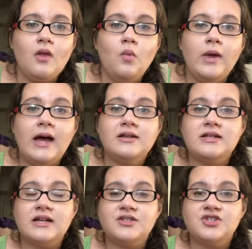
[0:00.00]
we had to
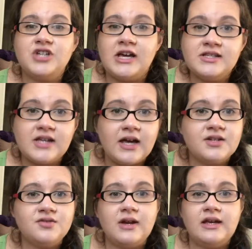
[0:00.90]
get chest
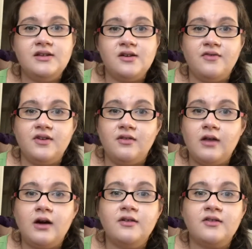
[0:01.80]
x-rays of his
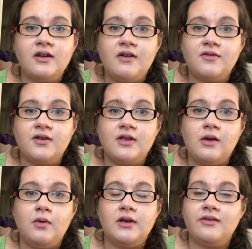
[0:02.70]
lungs and
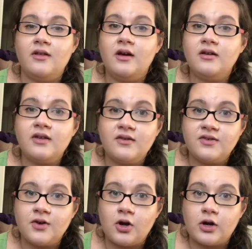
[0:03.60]
everything. Well, his lungs have
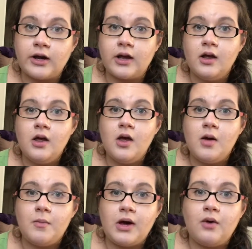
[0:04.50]
scarring,
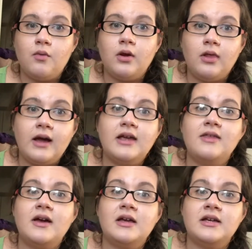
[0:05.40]
but we're lucky
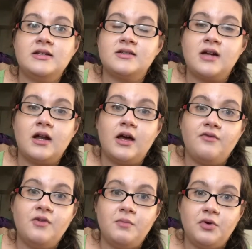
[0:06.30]
that he does not
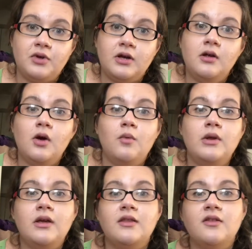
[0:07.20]
have pneumonia. When
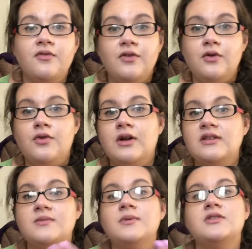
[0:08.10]
you get the flu, there
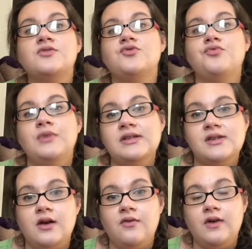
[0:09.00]
is a potential
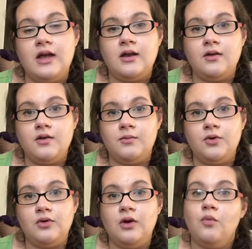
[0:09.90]
risk of getting
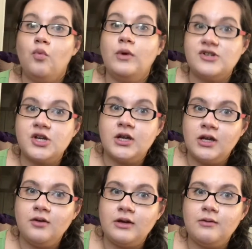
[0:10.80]
pneumonia, which can
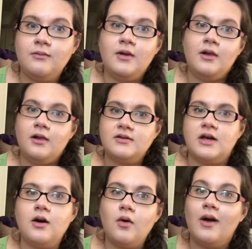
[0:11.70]
kill you.
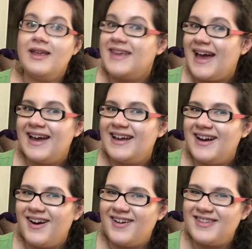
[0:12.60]
So, yay,
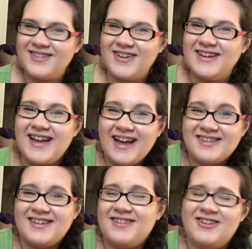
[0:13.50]
all these
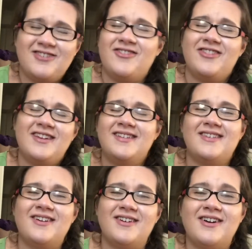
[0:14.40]
fantastic, wonderful things
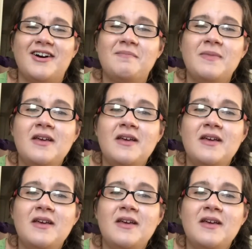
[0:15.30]
going on.